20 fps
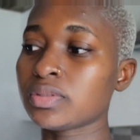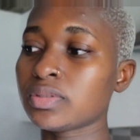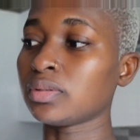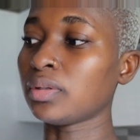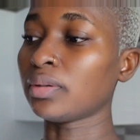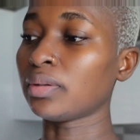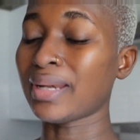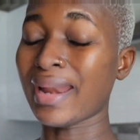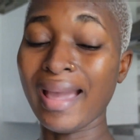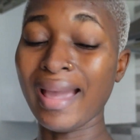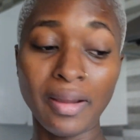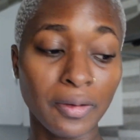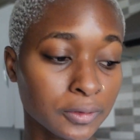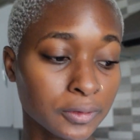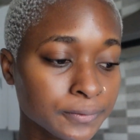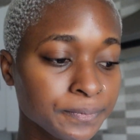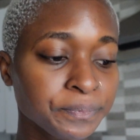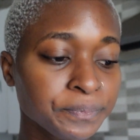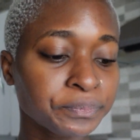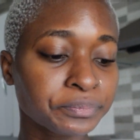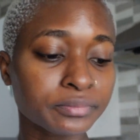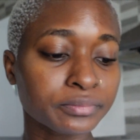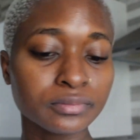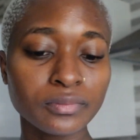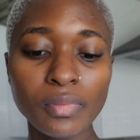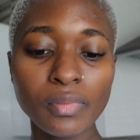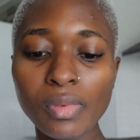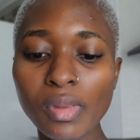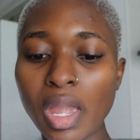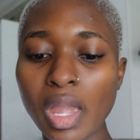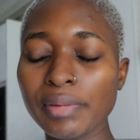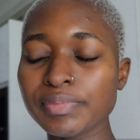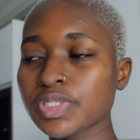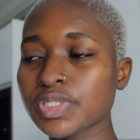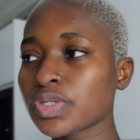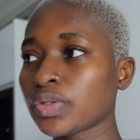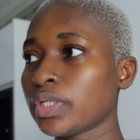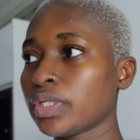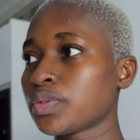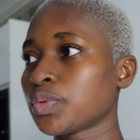So now I'm
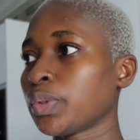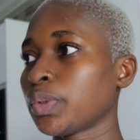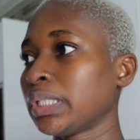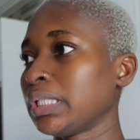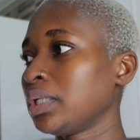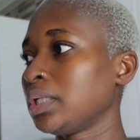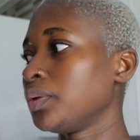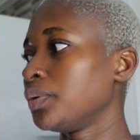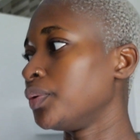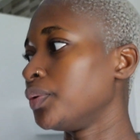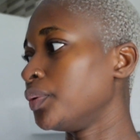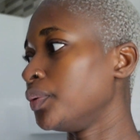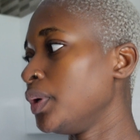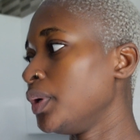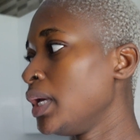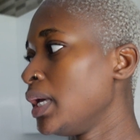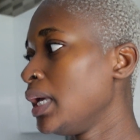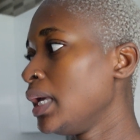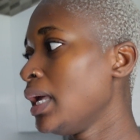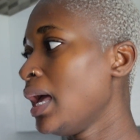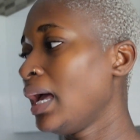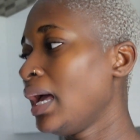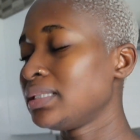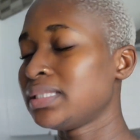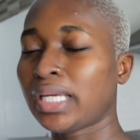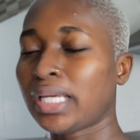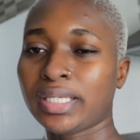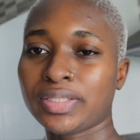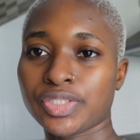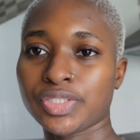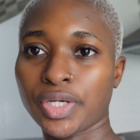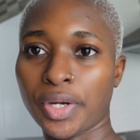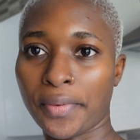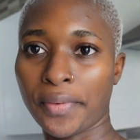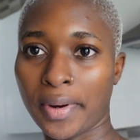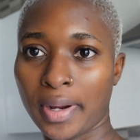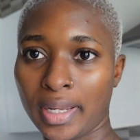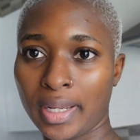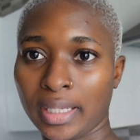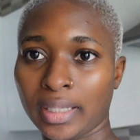just going to quickly go take a
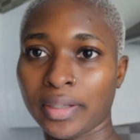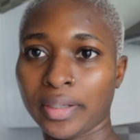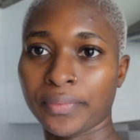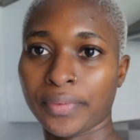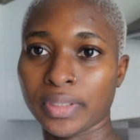shower and get